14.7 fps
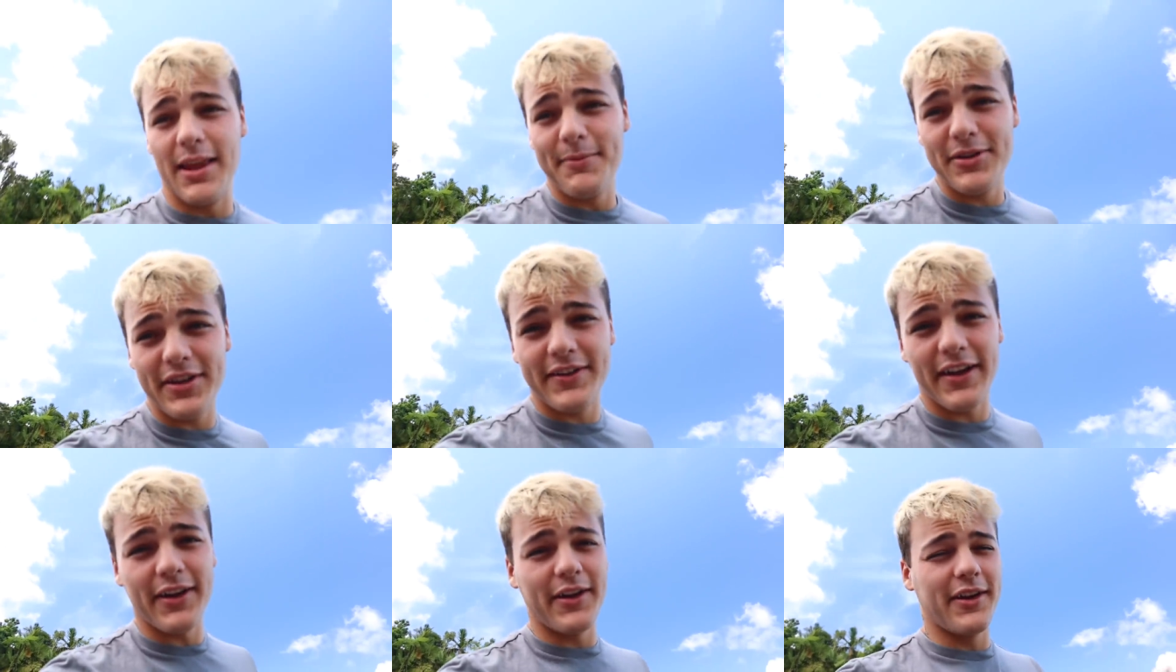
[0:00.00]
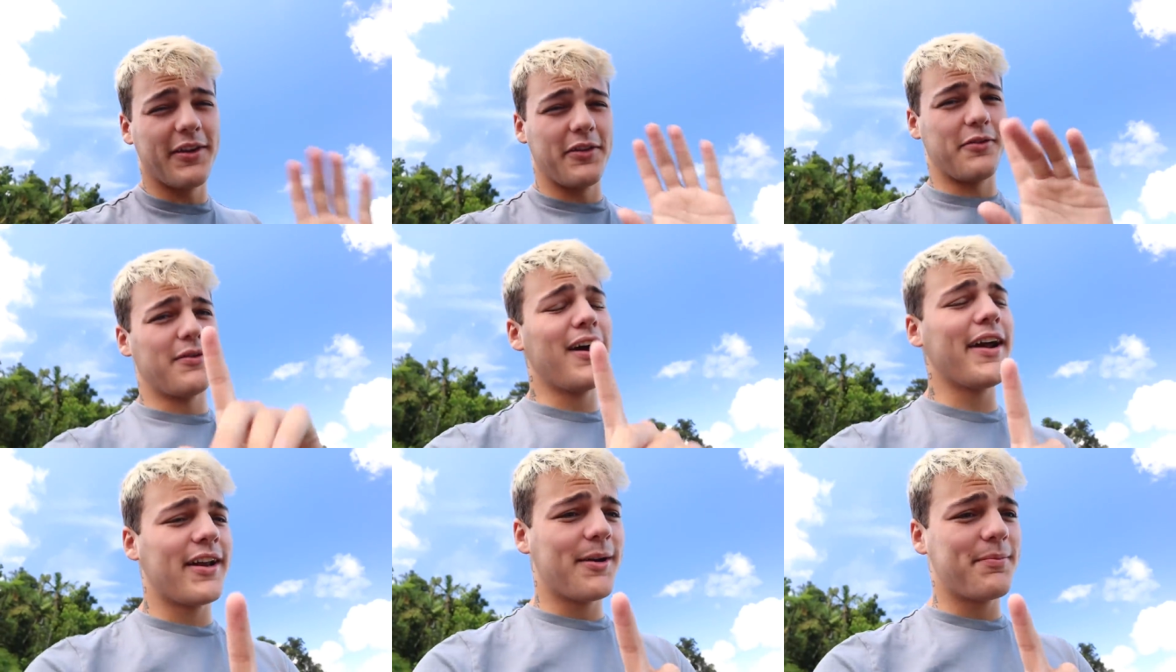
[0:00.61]
let me just tell you, the
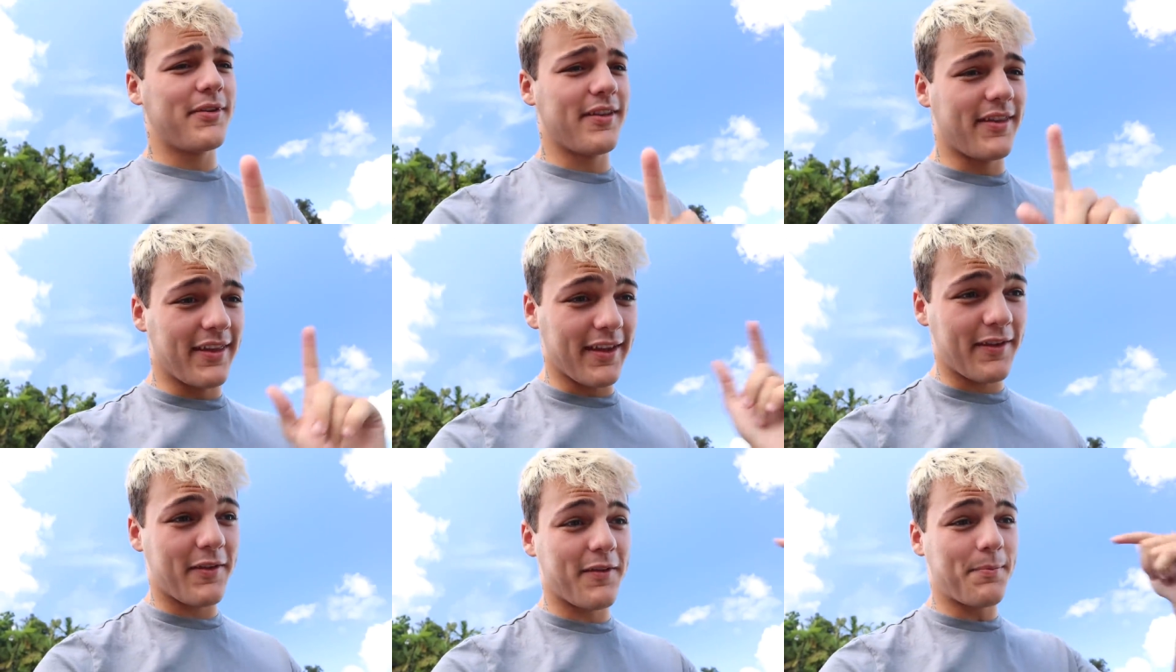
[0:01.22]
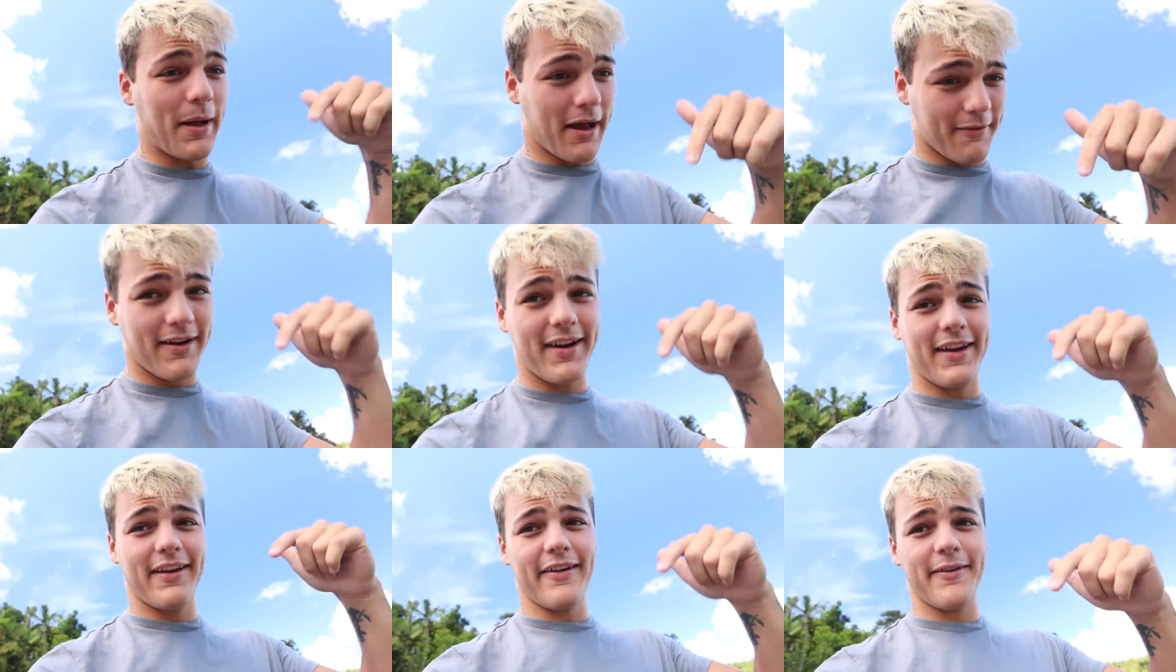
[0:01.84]
ride up to this spot
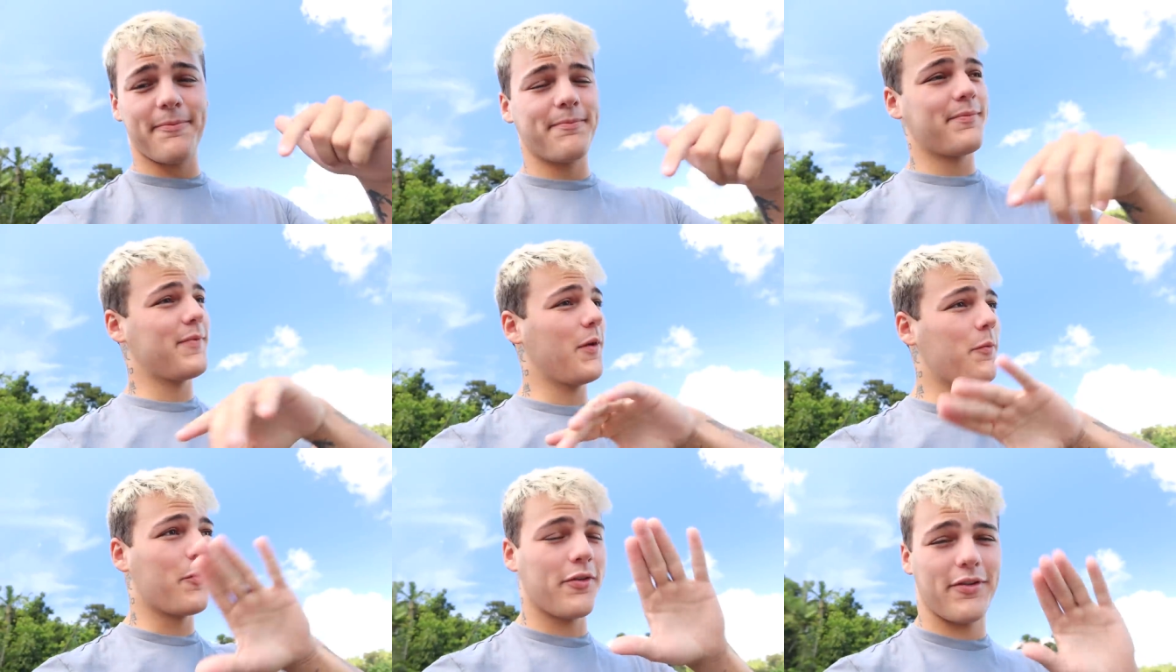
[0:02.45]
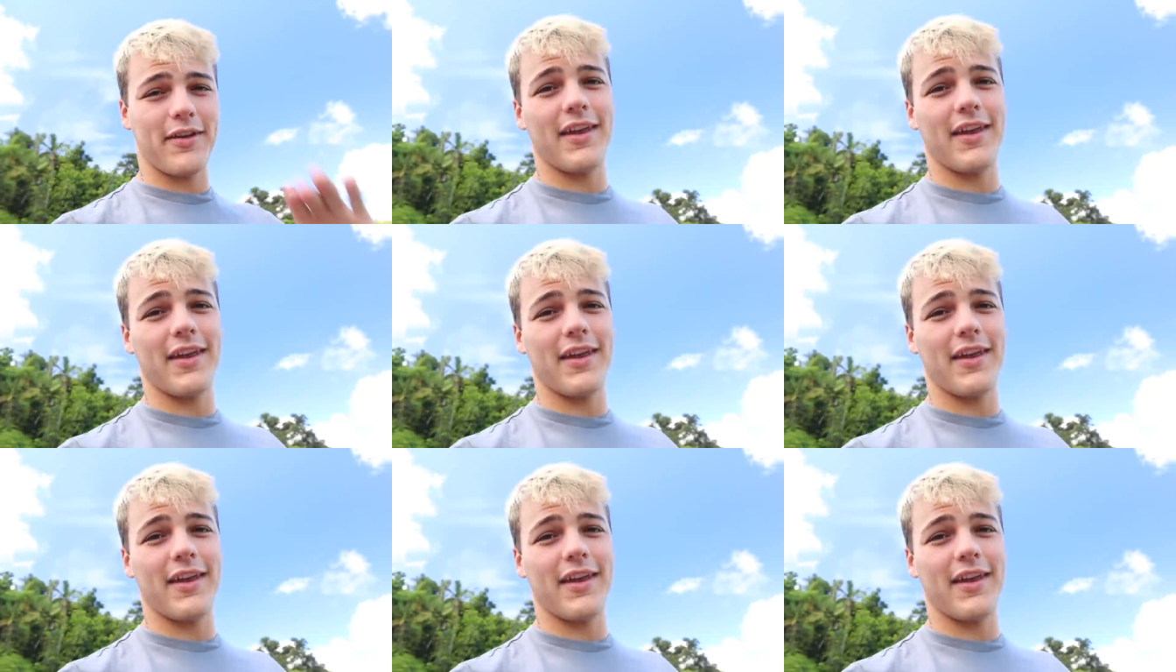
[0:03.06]
right here was